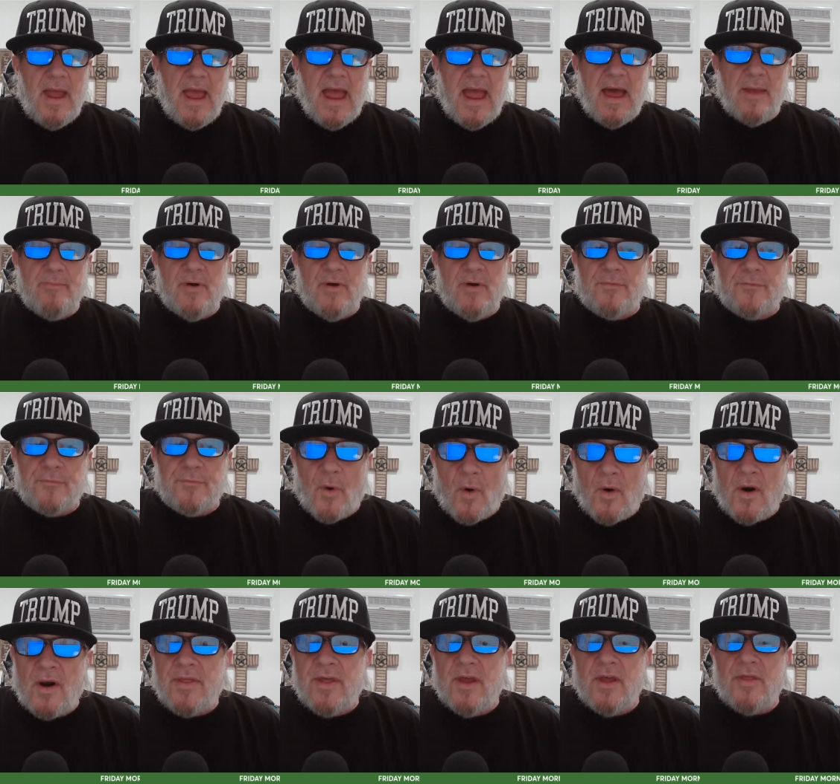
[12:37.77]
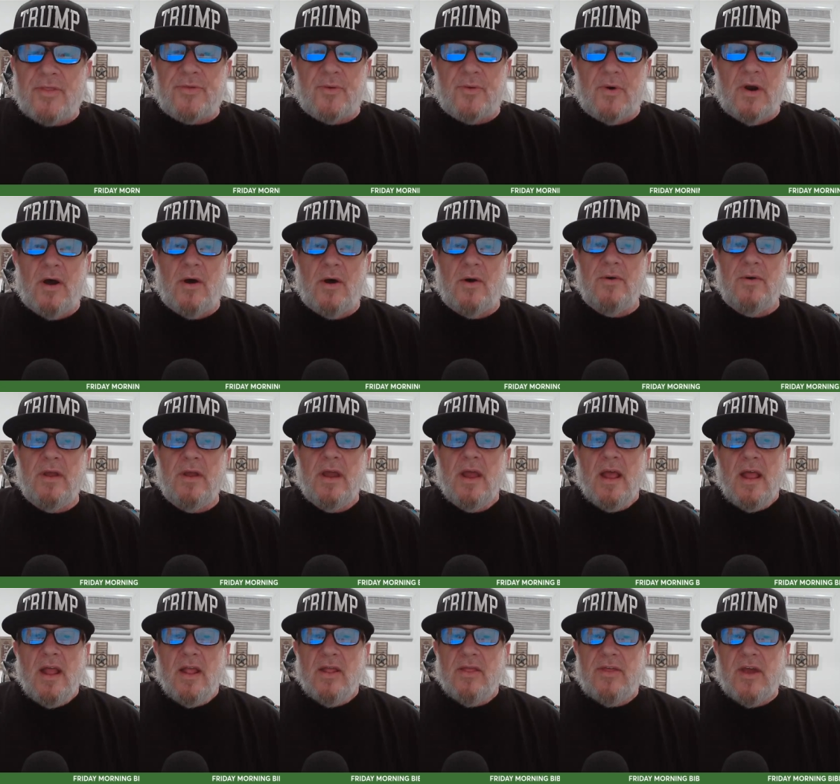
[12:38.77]
and before the throne
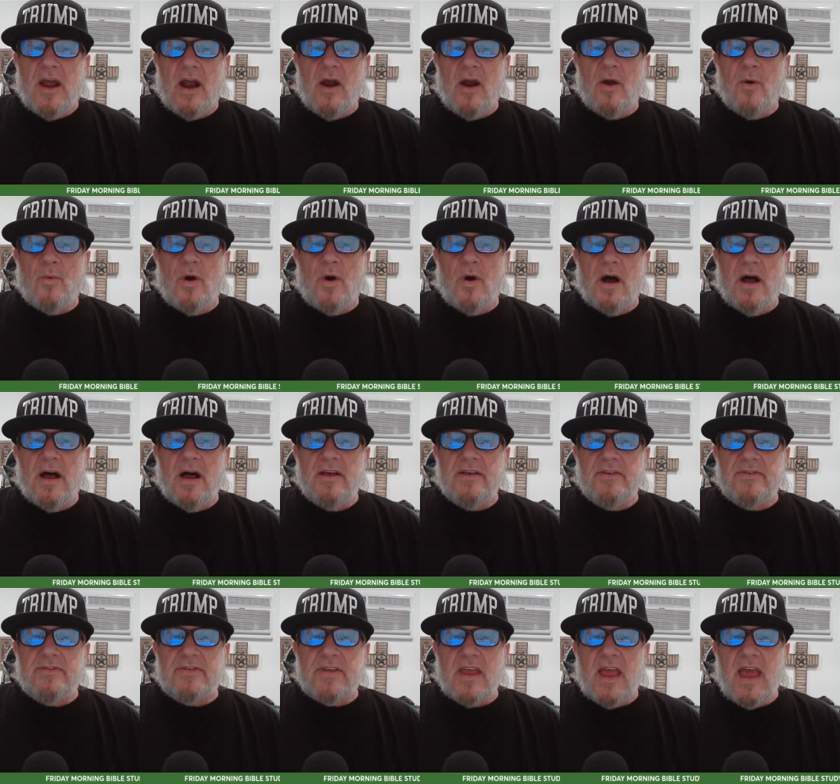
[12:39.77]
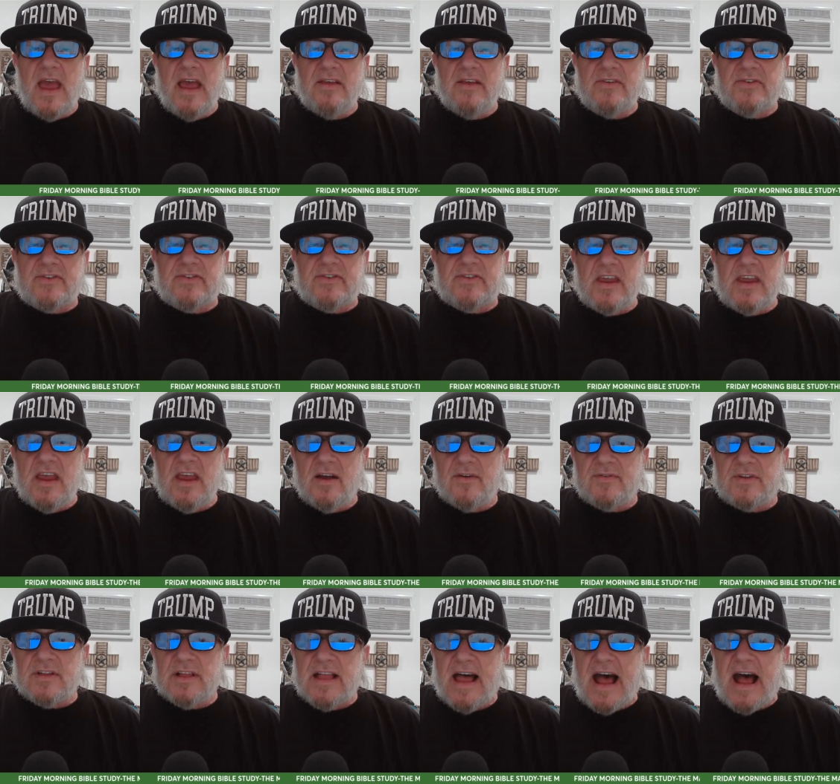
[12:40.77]
there was a sea
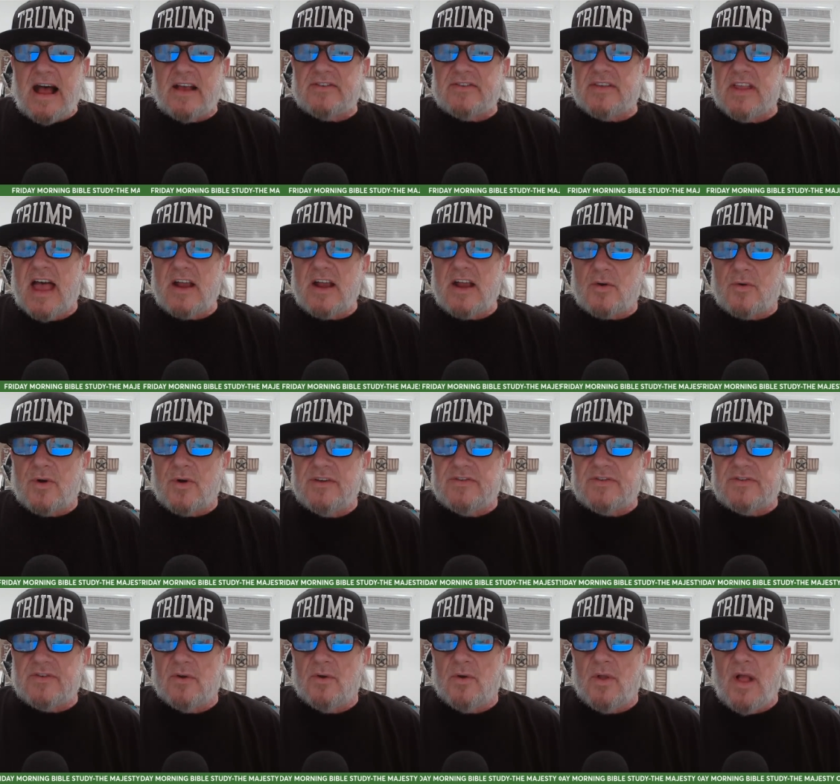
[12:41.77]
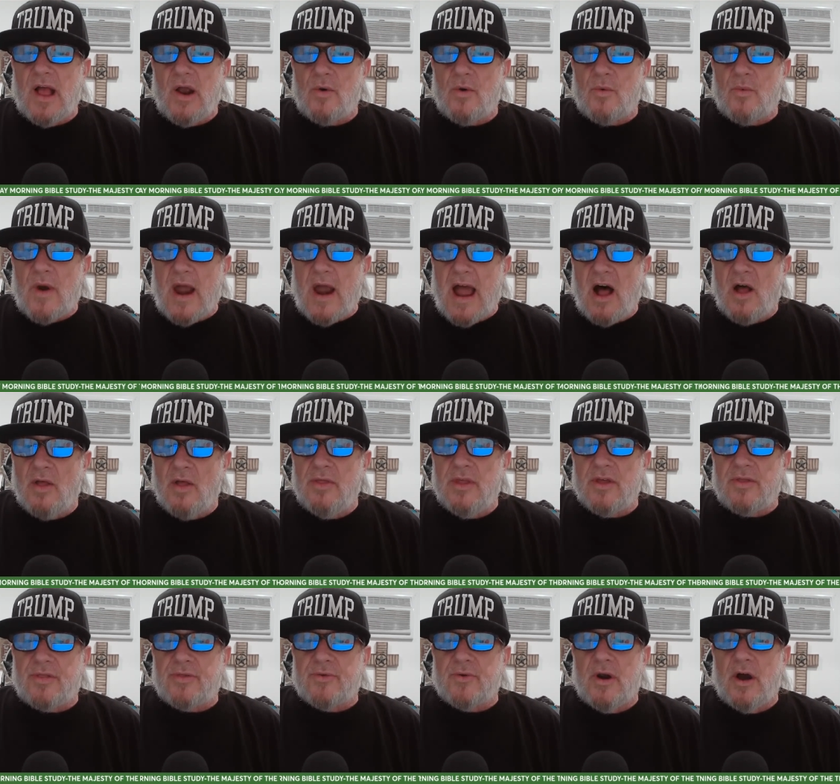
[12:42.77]
of glass like crystal around
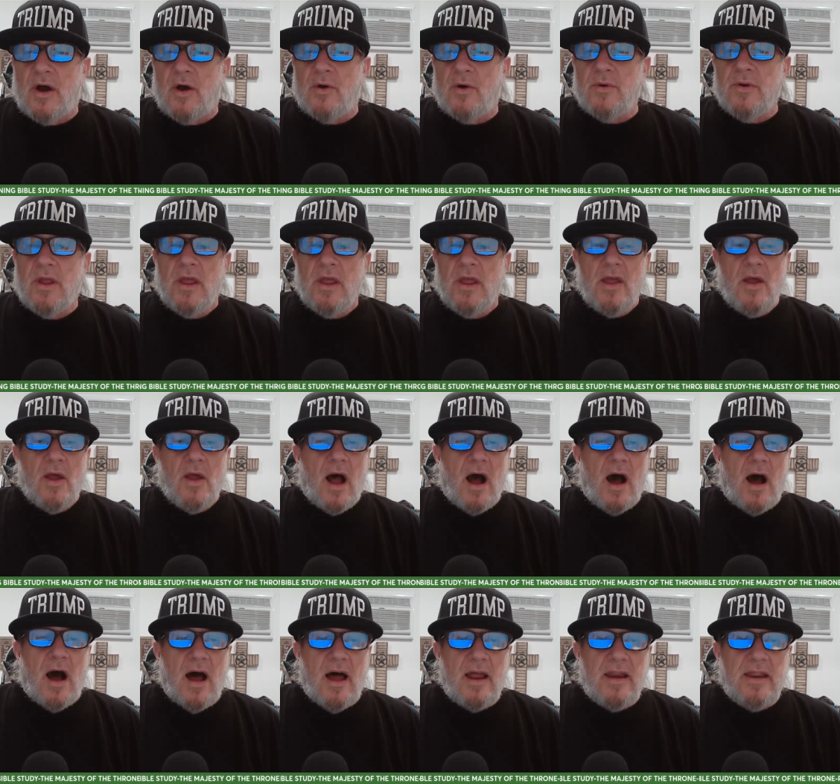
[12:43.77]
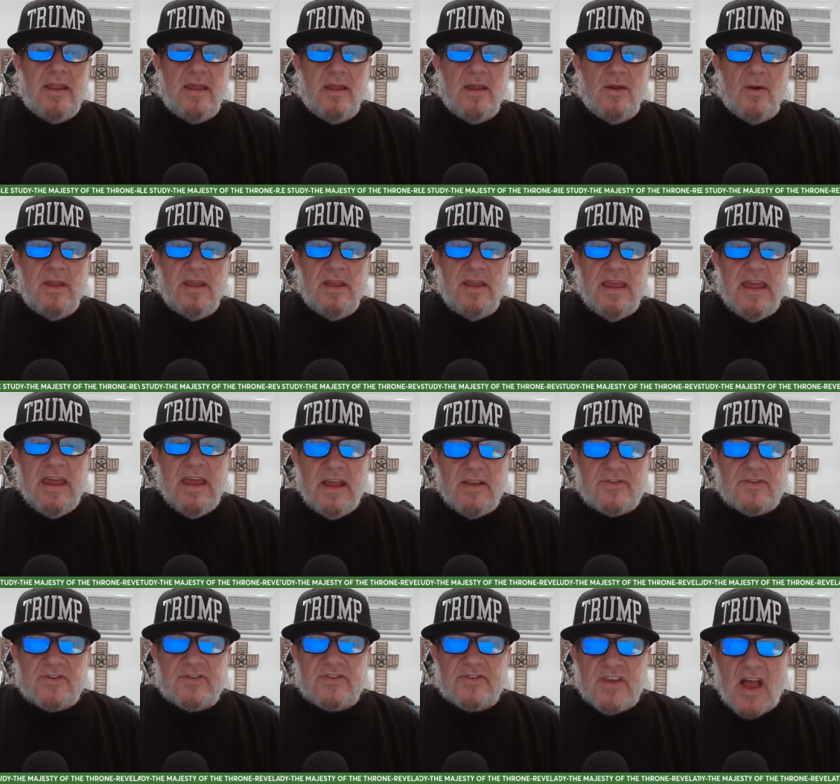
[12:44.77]
the throne on
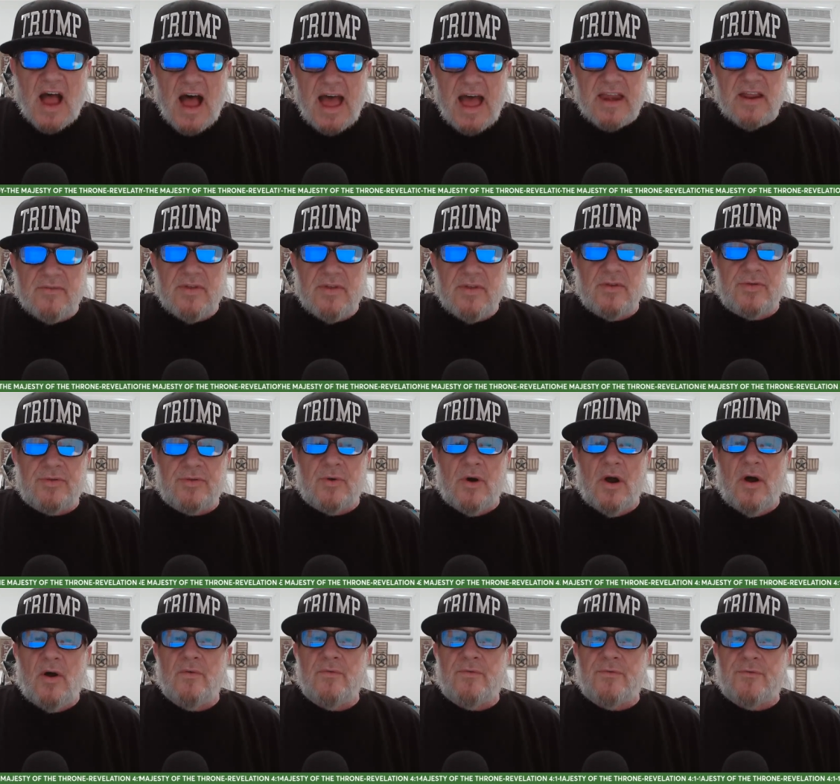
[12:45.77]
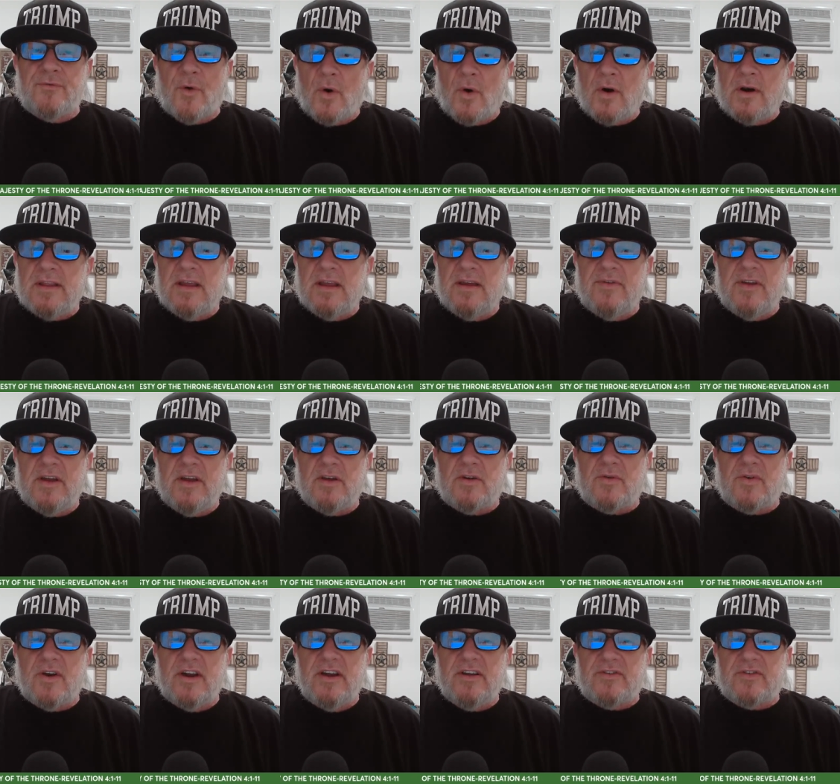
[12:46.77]
each side of the throne four living
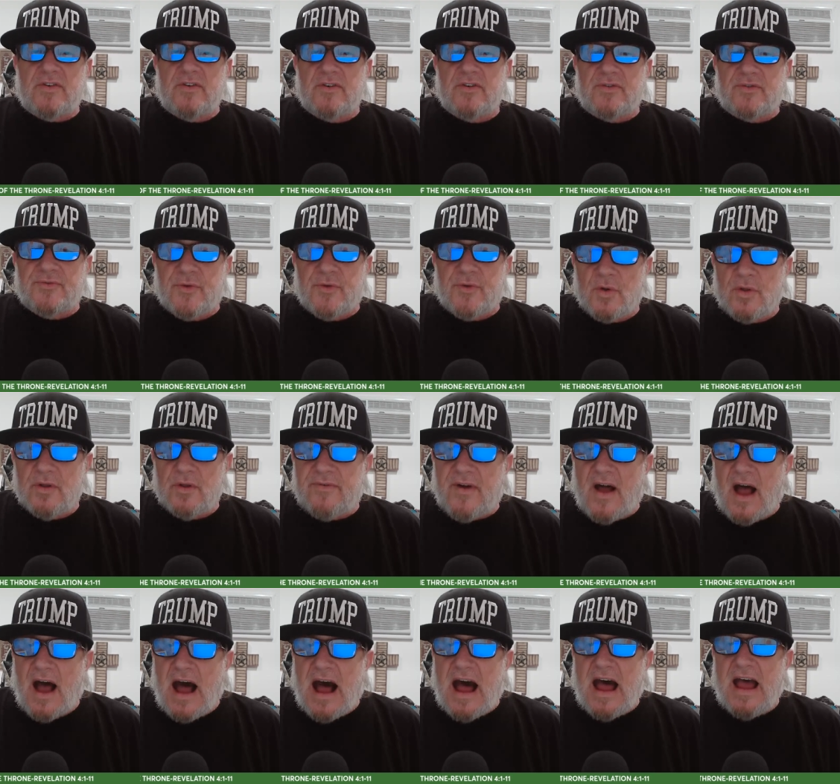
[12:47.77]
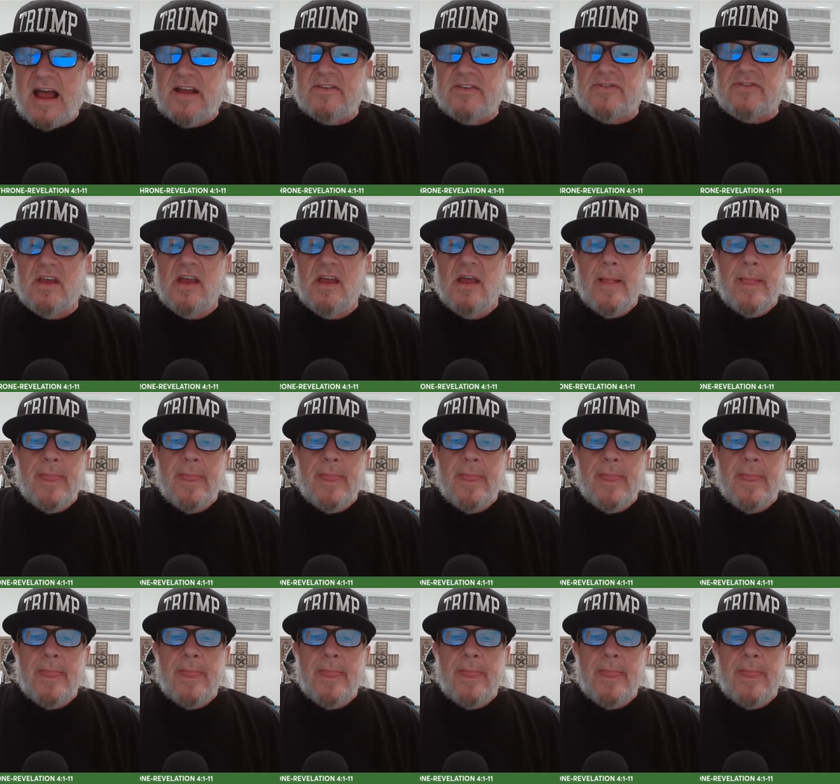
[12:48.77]
creatures full of eyes